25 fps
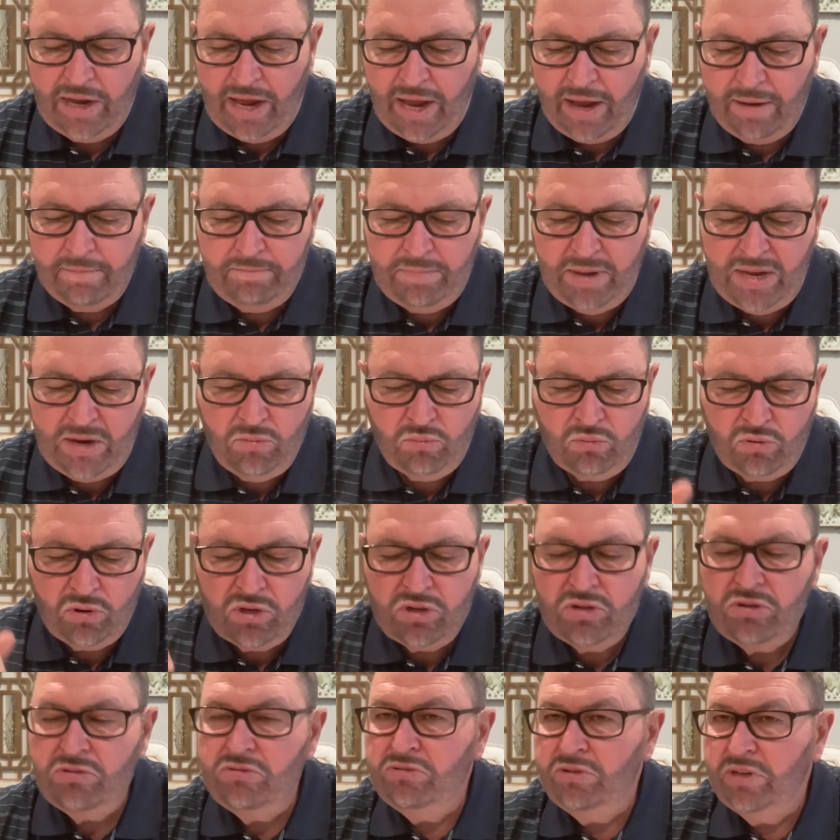and be
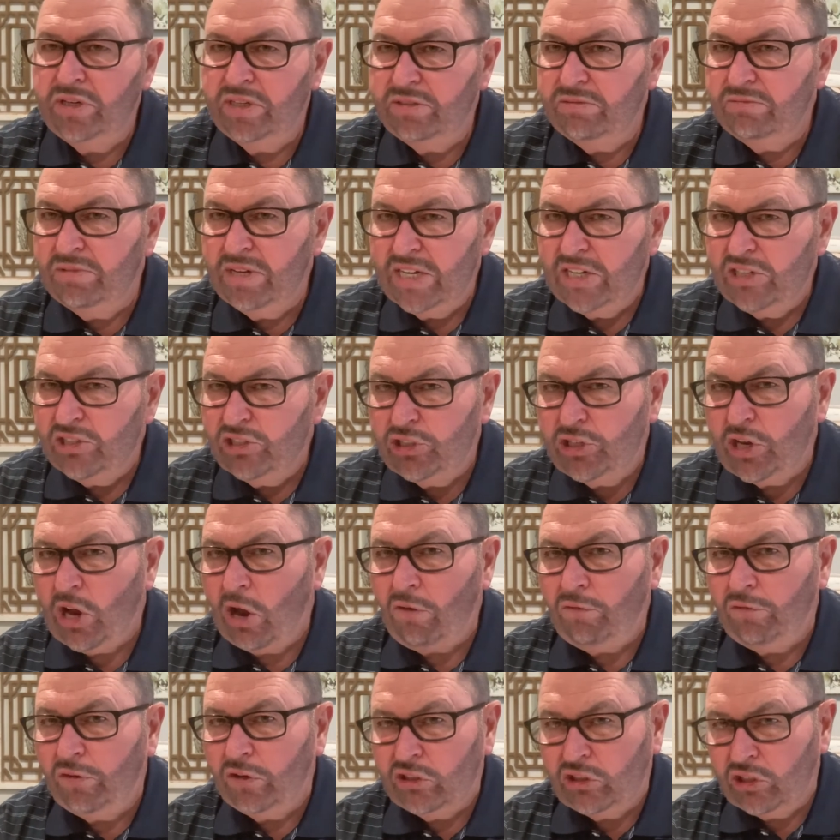rude and
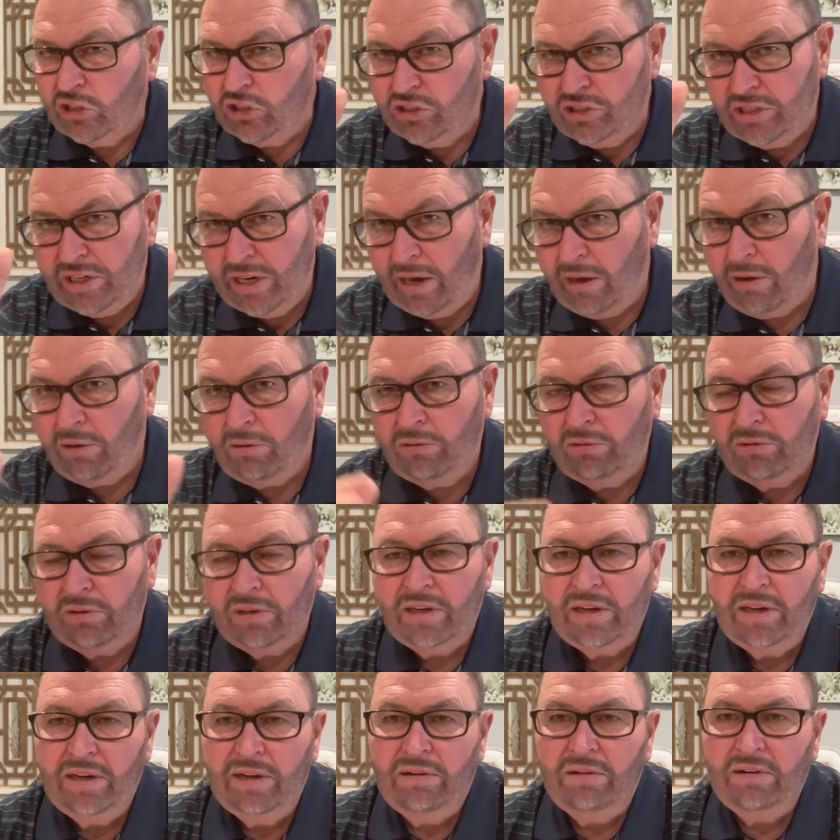selfish and tell
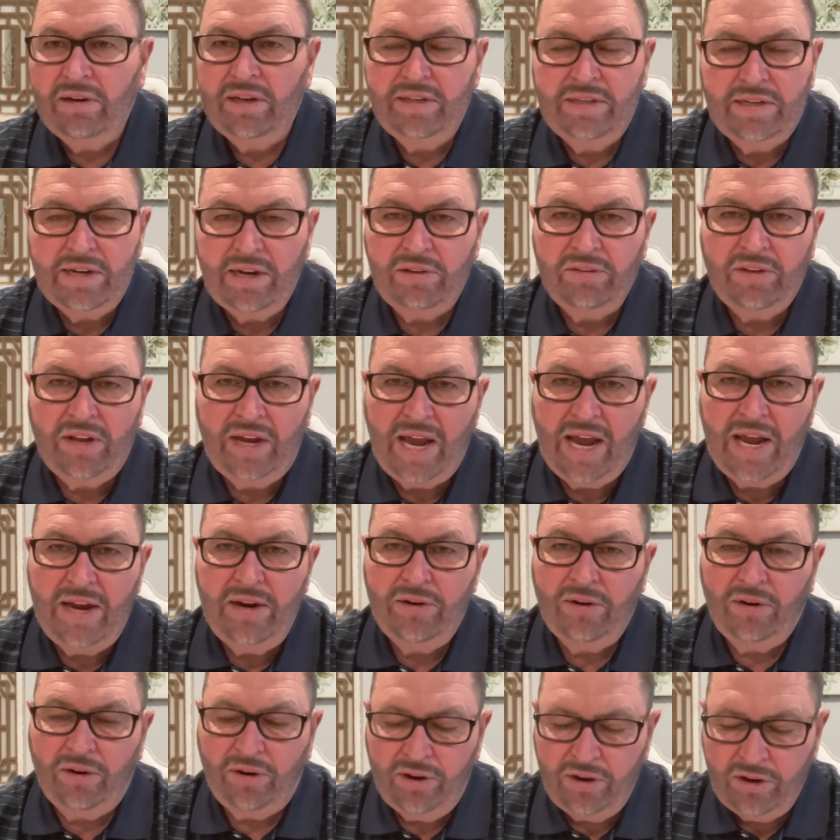literally tell the
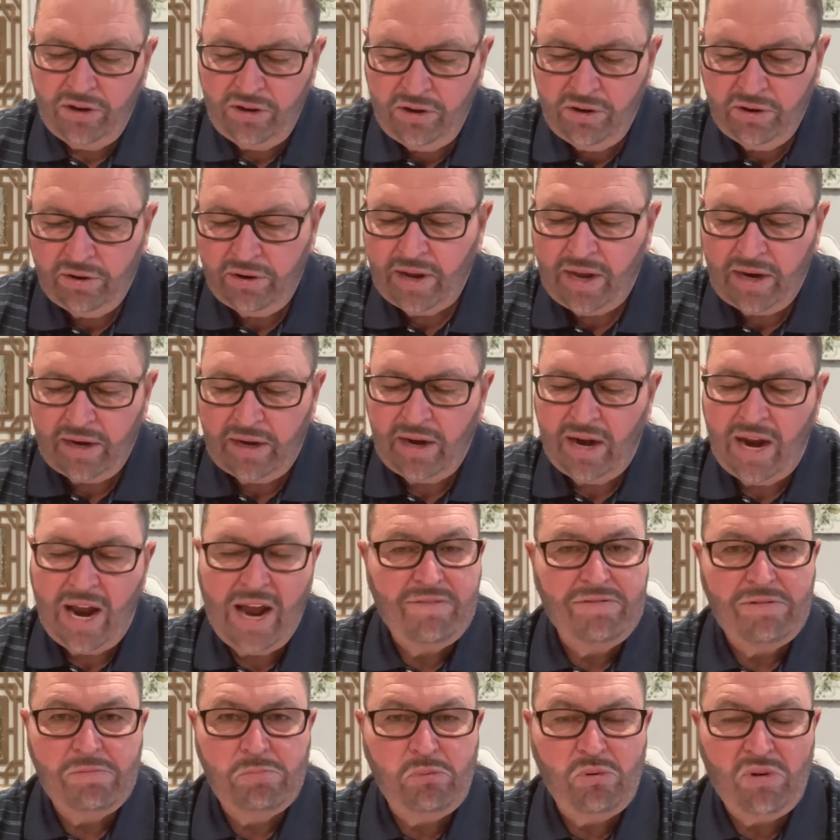anger you're not going to
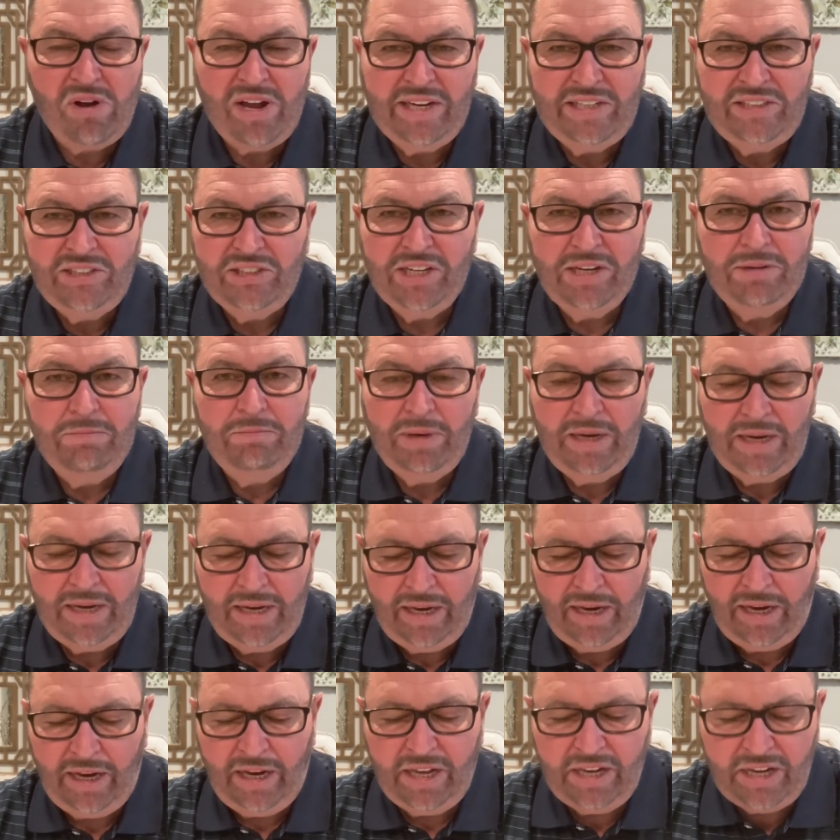have a place in
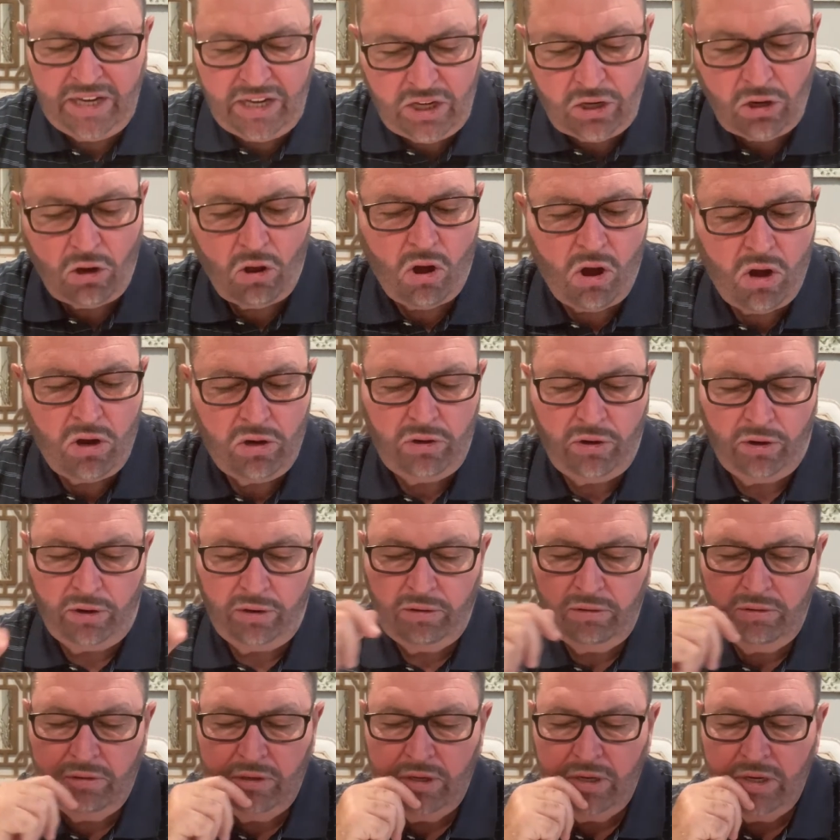me any
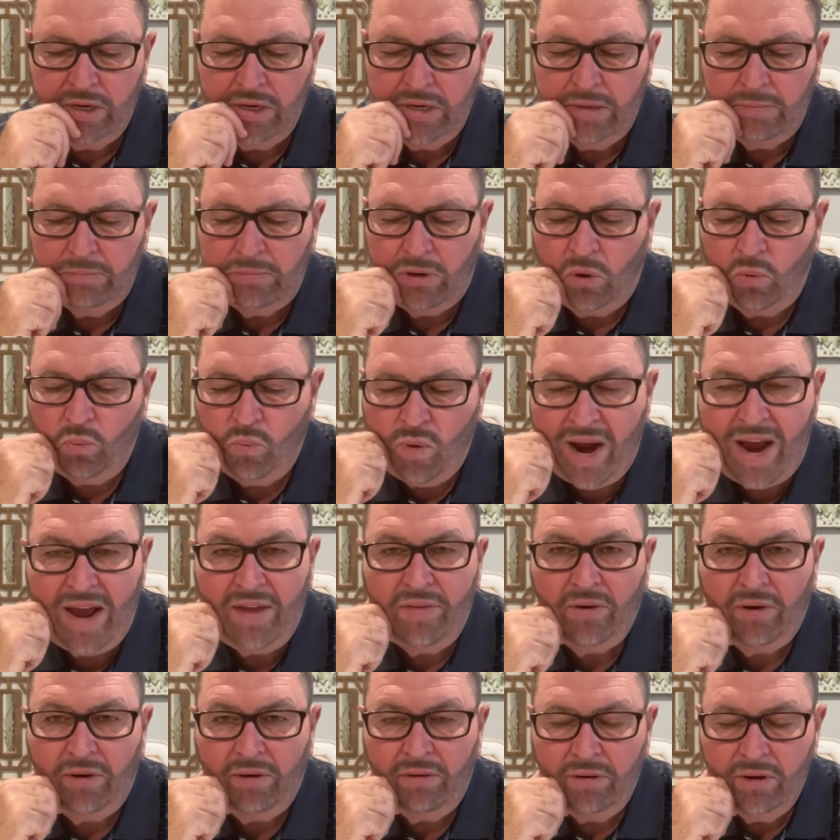longer, but
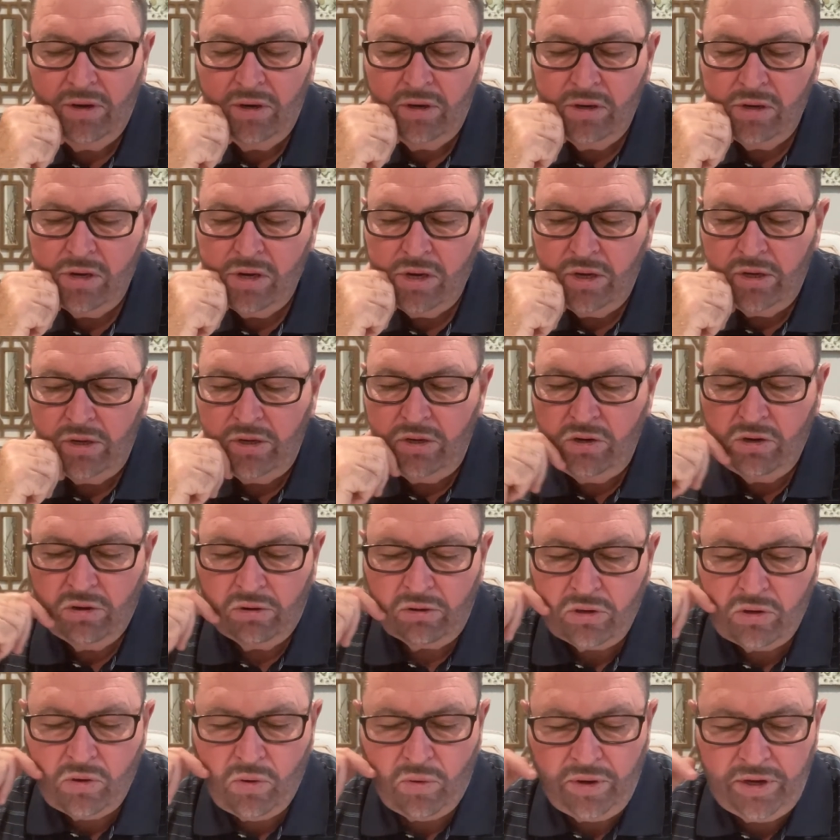rather
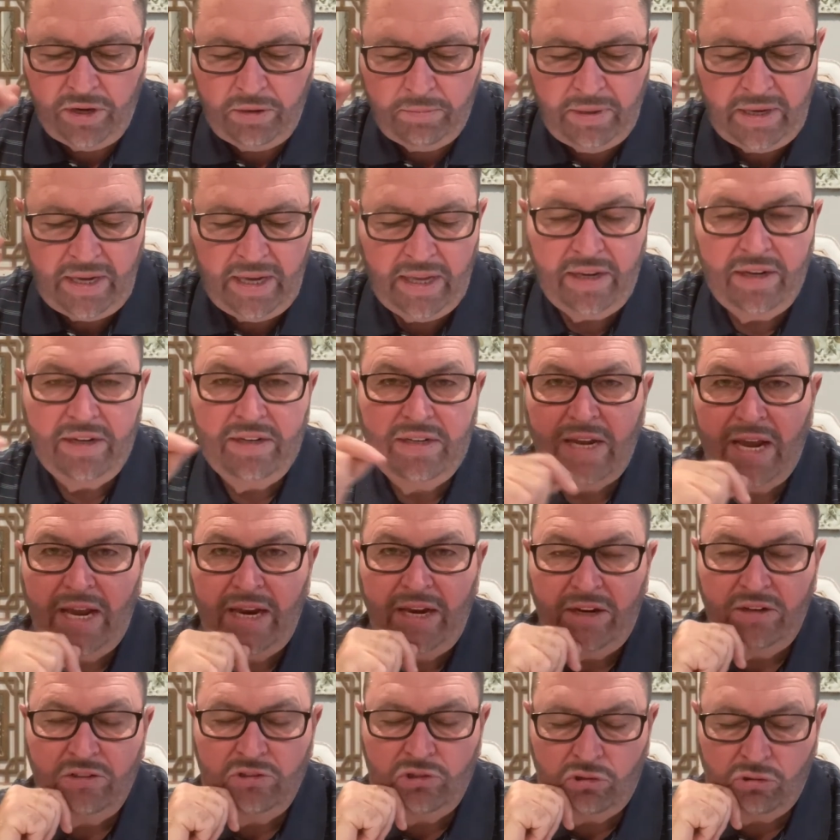you're going to begin to
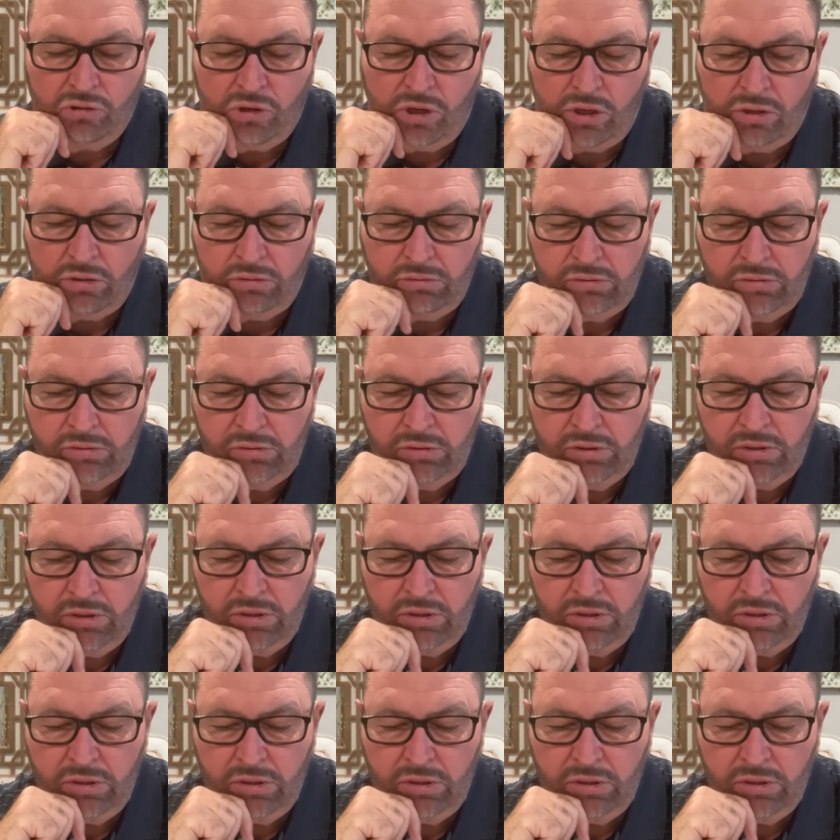take control.